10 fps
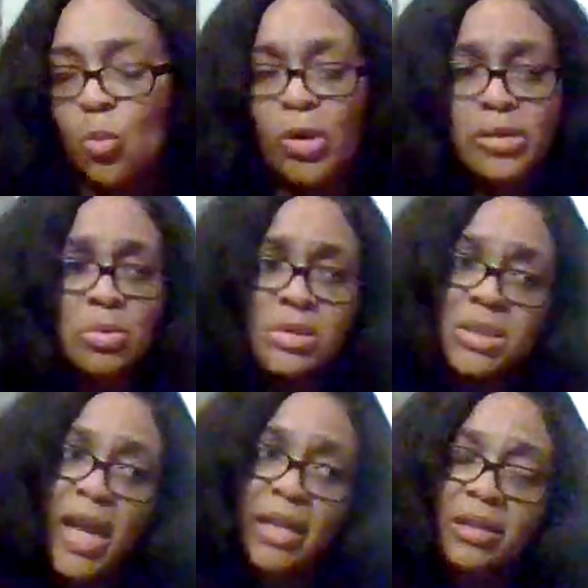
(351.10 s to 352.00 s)
whether it
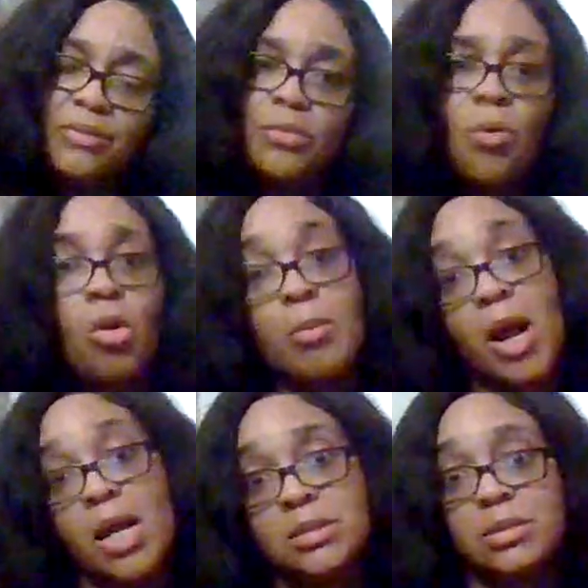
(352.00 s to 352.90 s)
was negative or
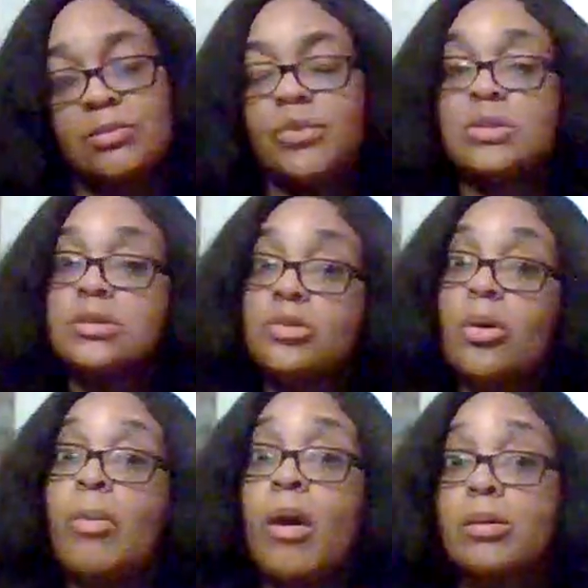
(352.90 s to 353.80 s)
positive, it's
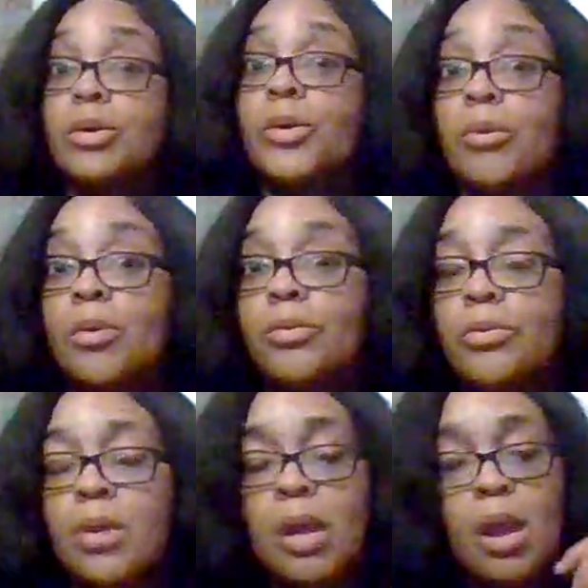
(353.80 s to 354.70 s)
still part of your
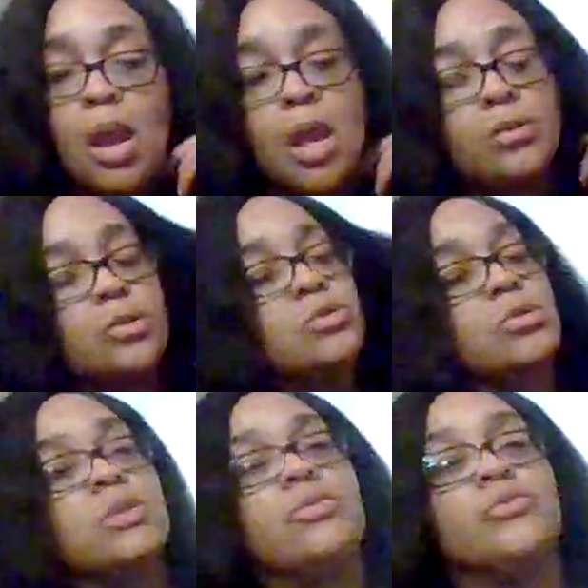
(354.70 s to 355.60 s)
growth. And these
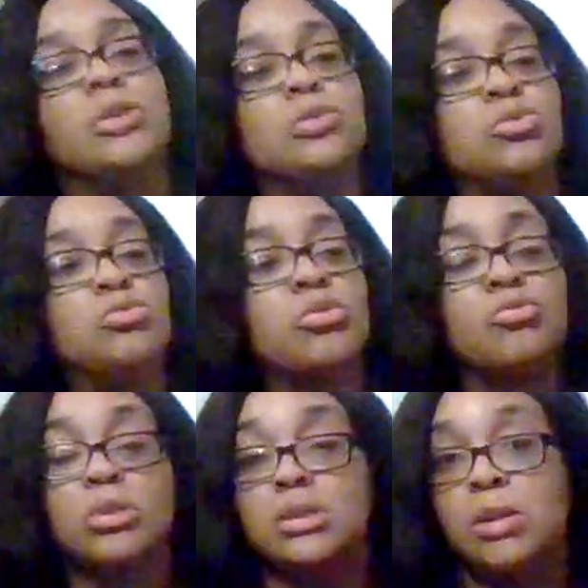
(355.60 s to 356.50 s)
are the different things we
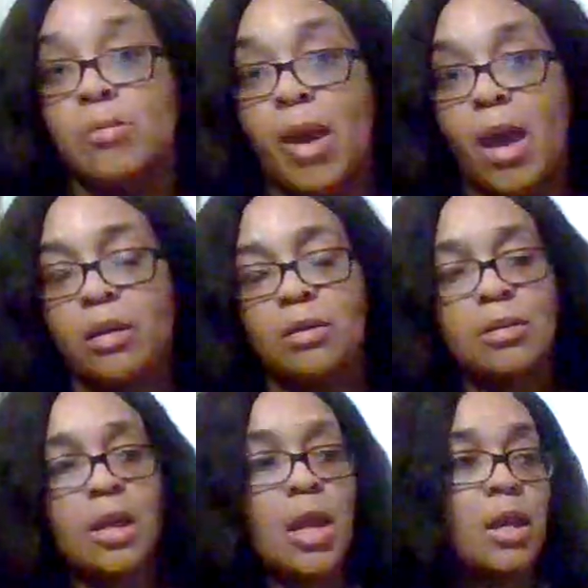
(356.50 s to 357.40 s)
can really sit back.
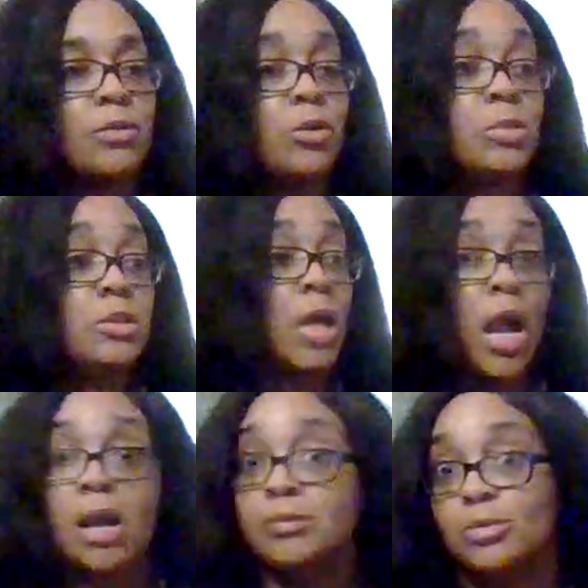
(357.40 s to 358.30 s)
And there'll be
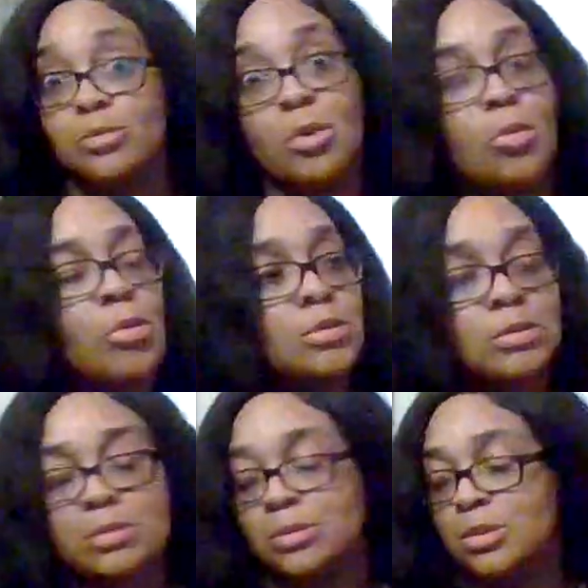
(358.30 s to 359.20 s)
times, you know,
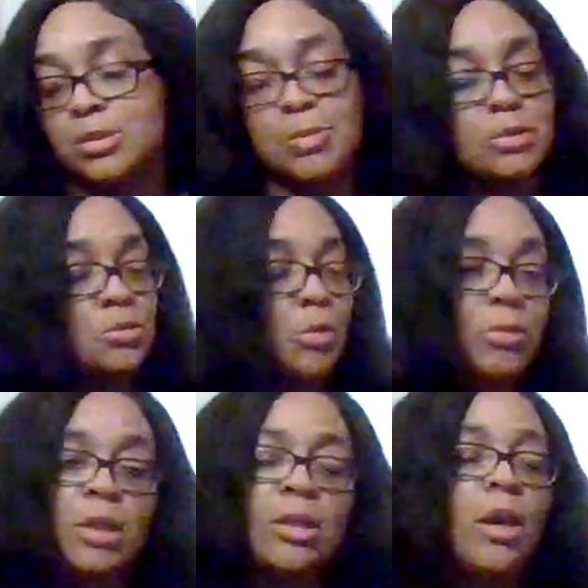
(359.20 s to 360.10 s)
just especially
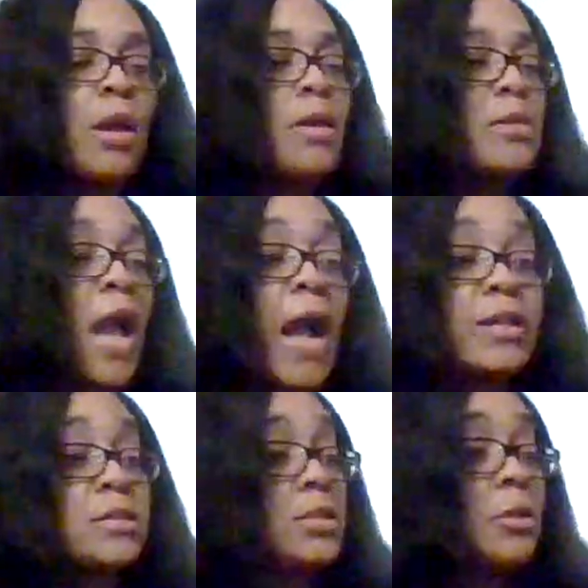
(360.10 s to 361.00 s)
with me, that I
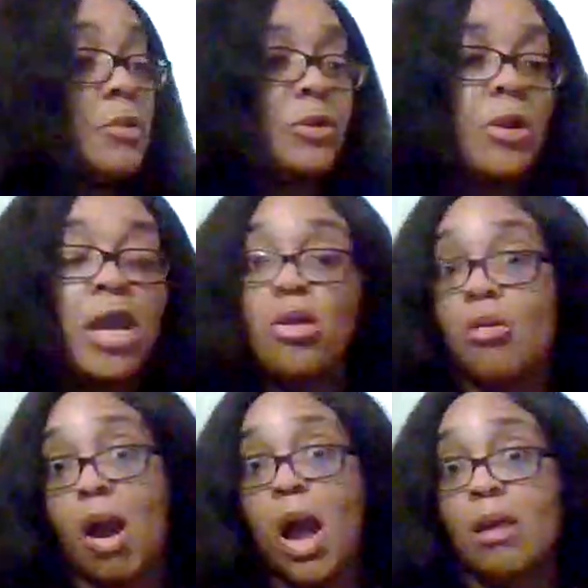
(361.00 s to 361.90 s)
can sit up here and
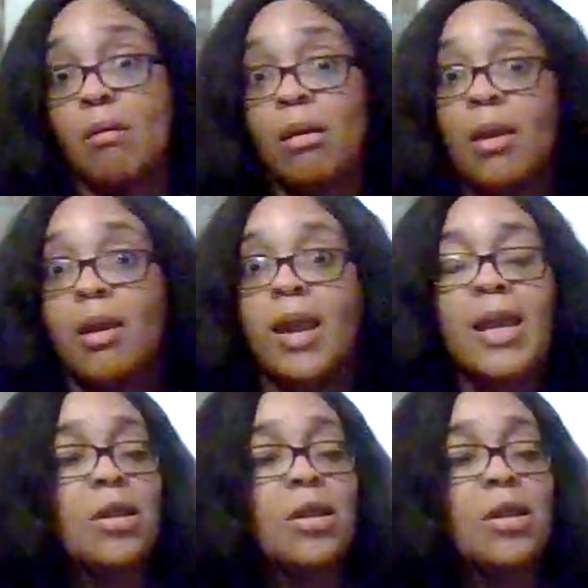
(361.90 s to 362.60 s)
cry. And it